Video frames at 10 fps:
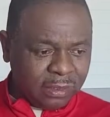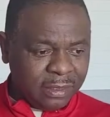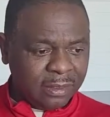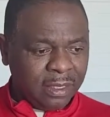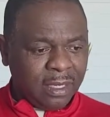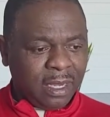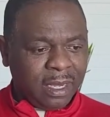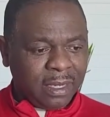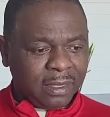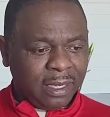is,
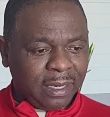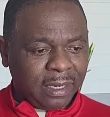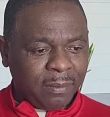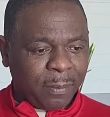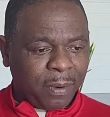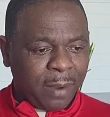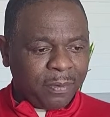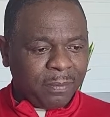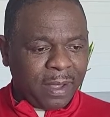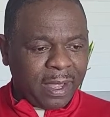can I get my
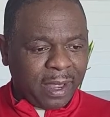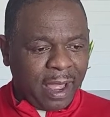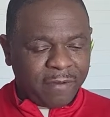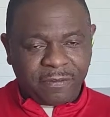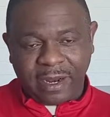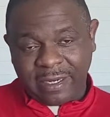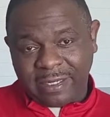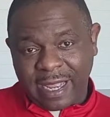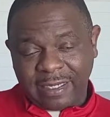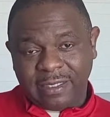property back after a
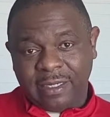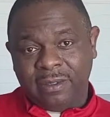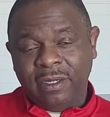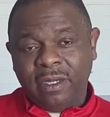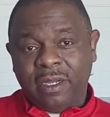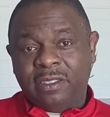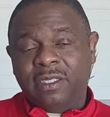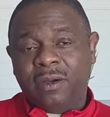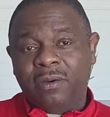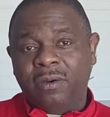tax sale? And
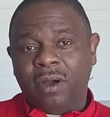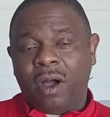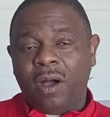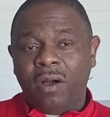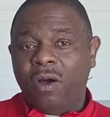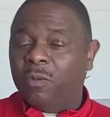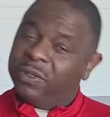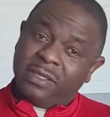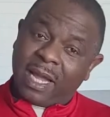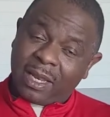so all hope
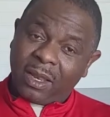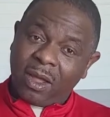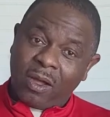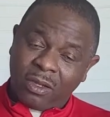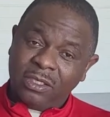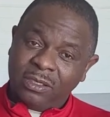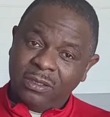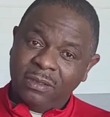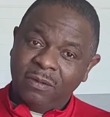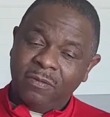is not lost
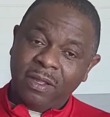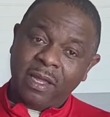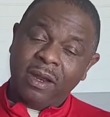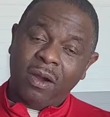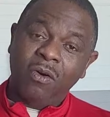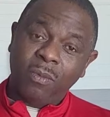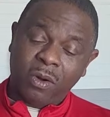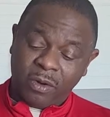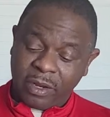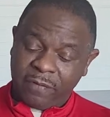for that
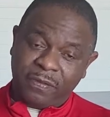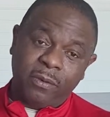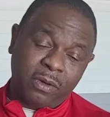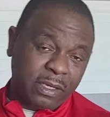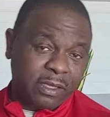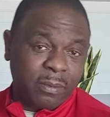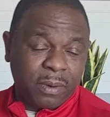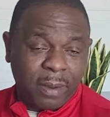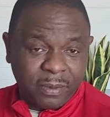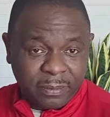homeowner if they want to get their
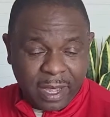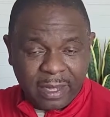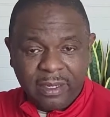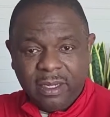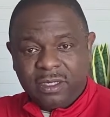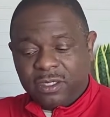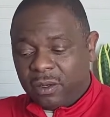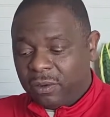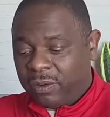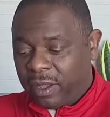property back.
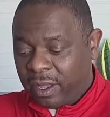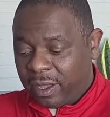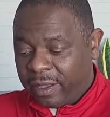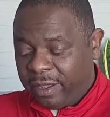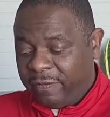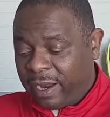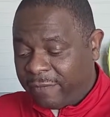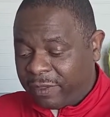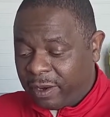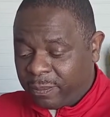So even
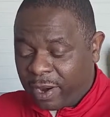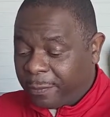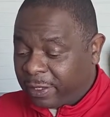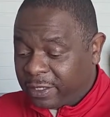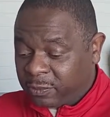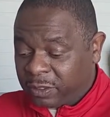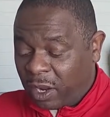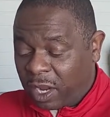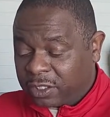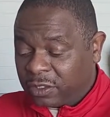after that property has been
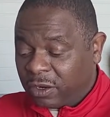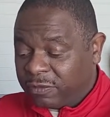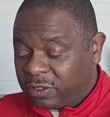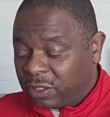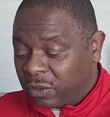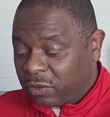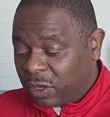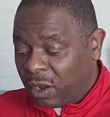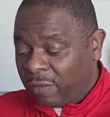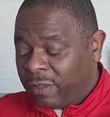auctioned off and sold
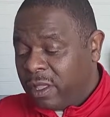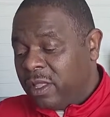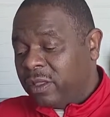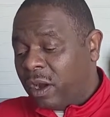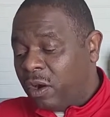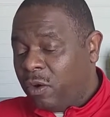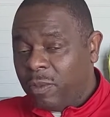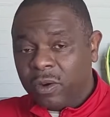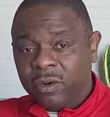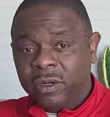off, the
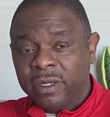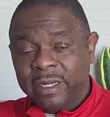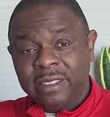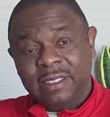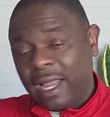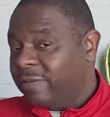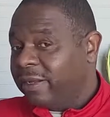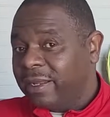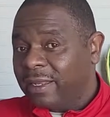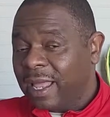homeowner in South
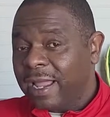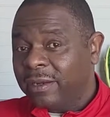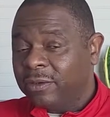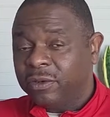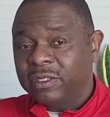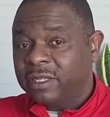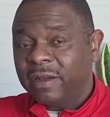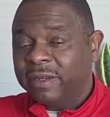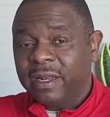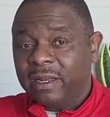Carolina, according to
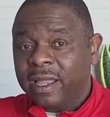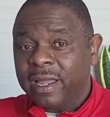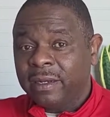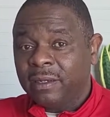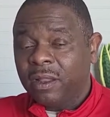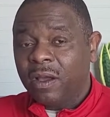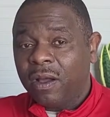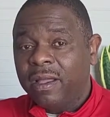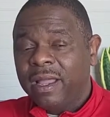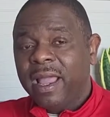South Carolina
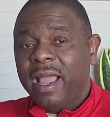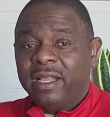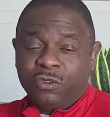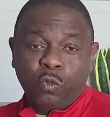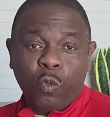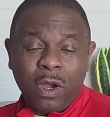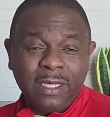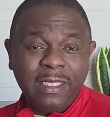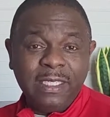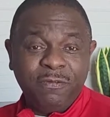law, has
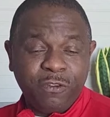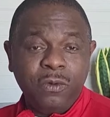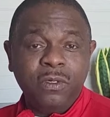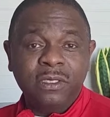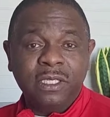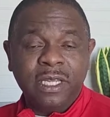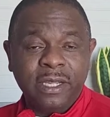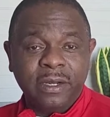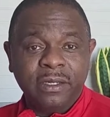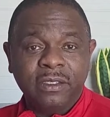1 full
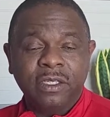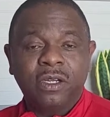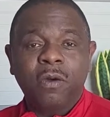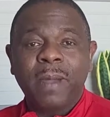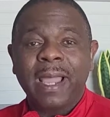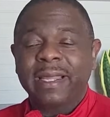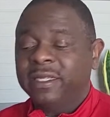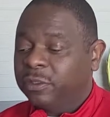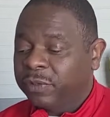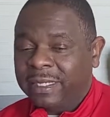year to go back
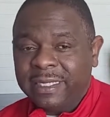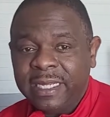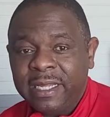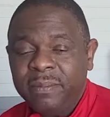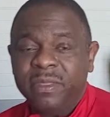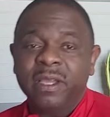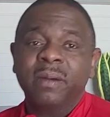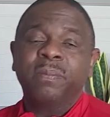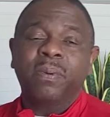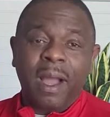and to redeem their
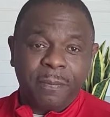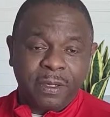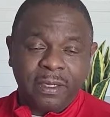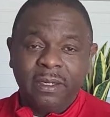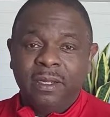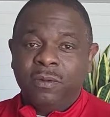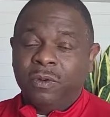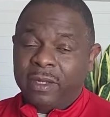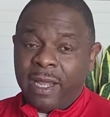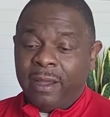property.
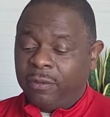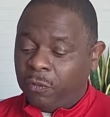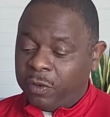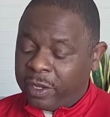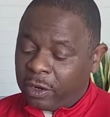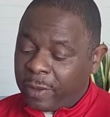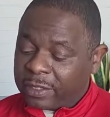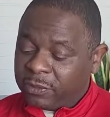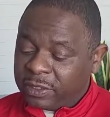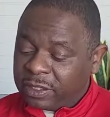Well, now, when they go
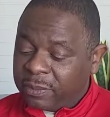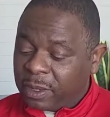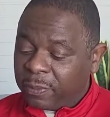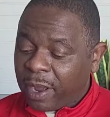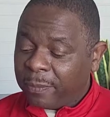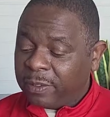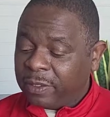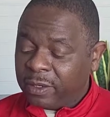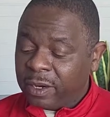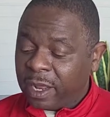back to redeem their property,
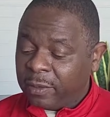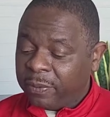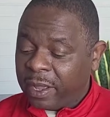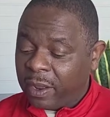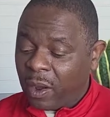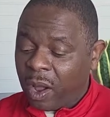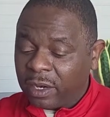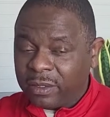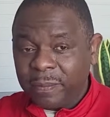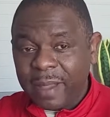they're going to have to pay
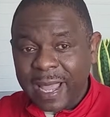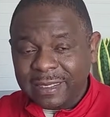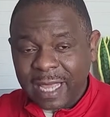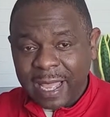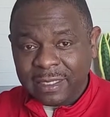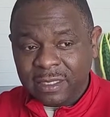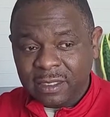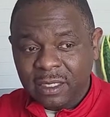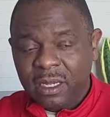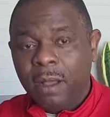all of the back
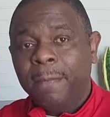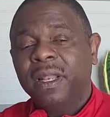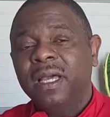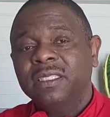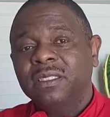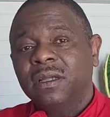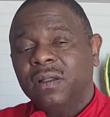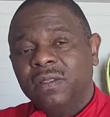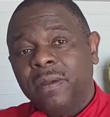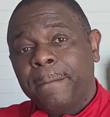taxes plus
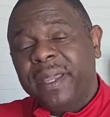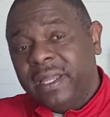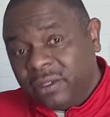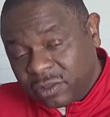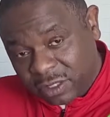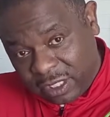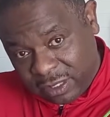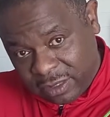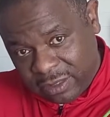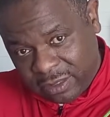the
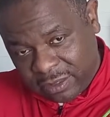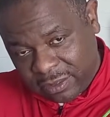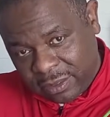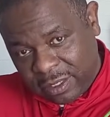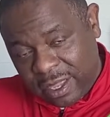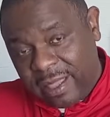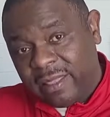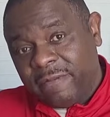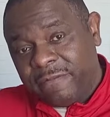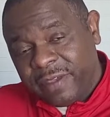penalties and
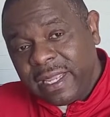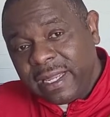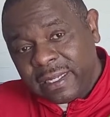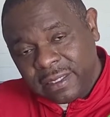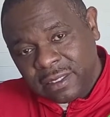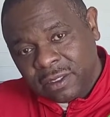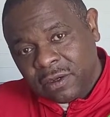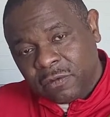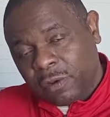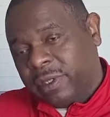the fees
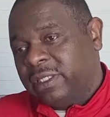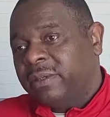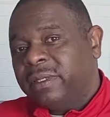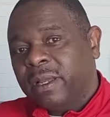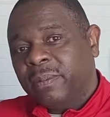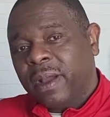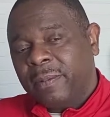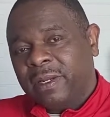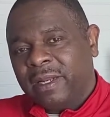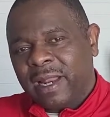for redeeming that
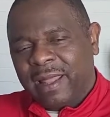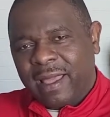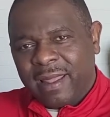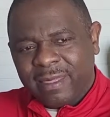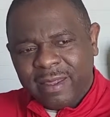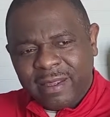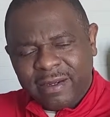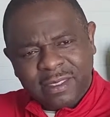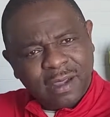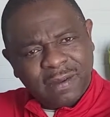property. And I think here
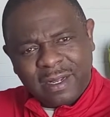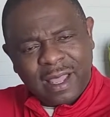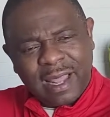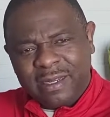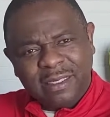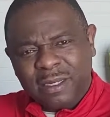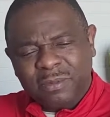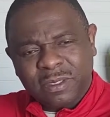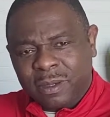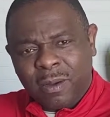in South Carolina, it's up
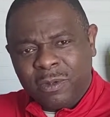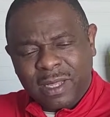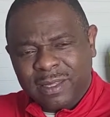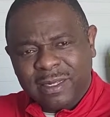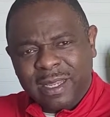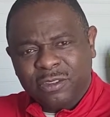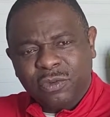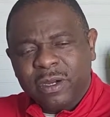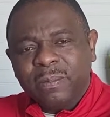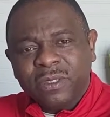to almost, I think like
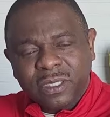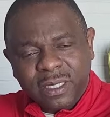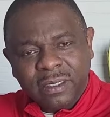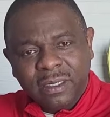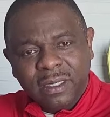12%